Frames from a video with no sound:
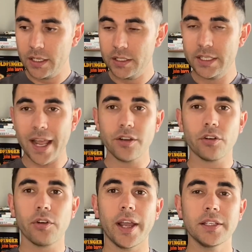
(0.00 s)
Daniel
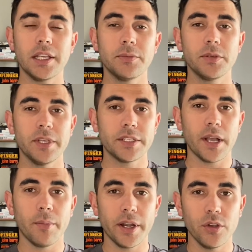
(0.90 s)
Craig seems to be
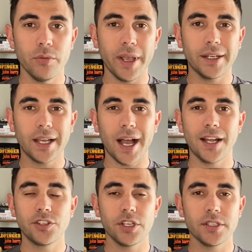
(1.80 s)
somebody who made
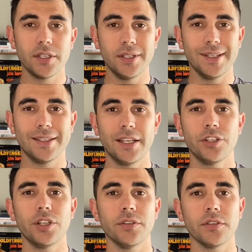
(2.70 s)
conscious
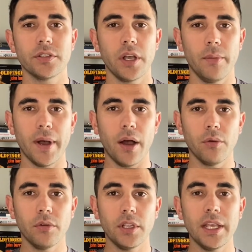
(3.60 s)
decisions
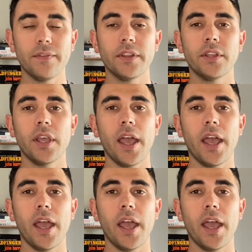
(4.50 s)
about even